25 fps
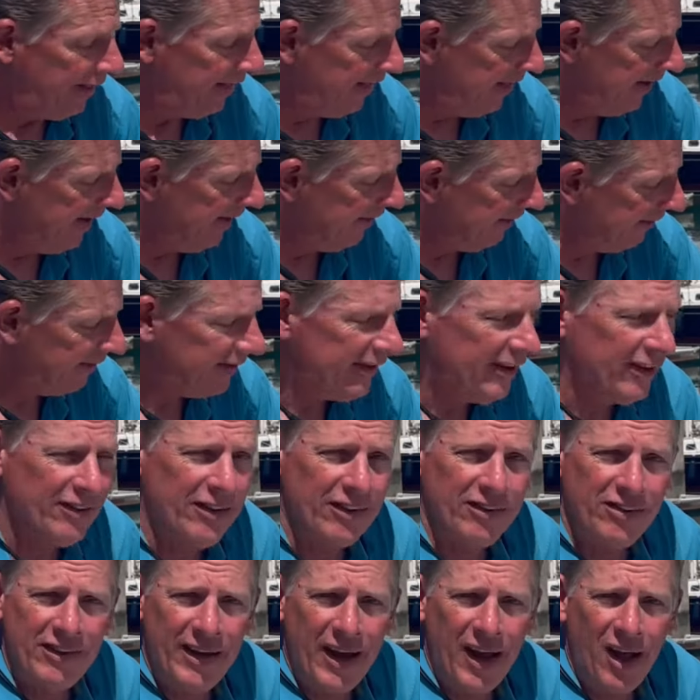This is
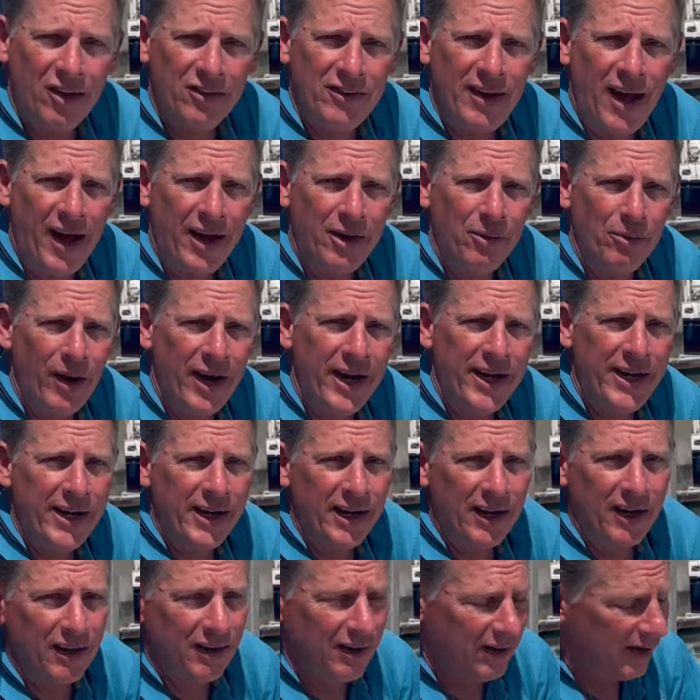a sail tie right
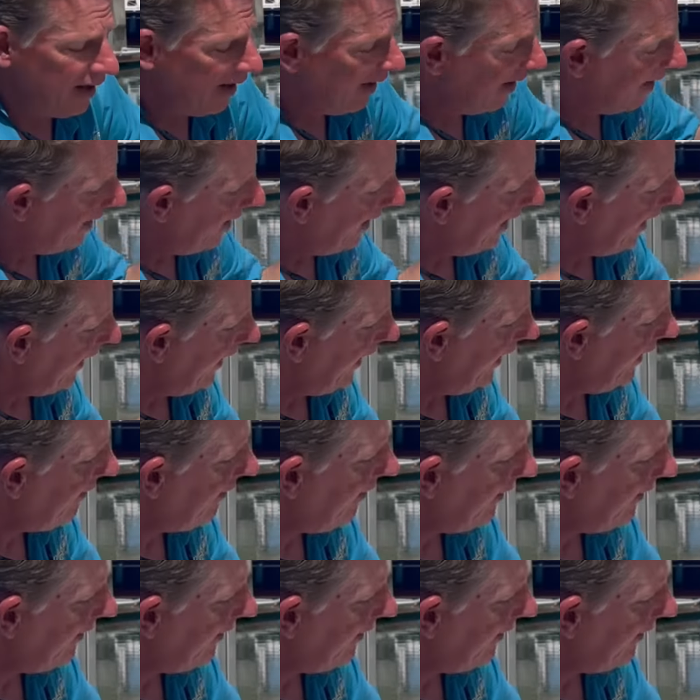here, and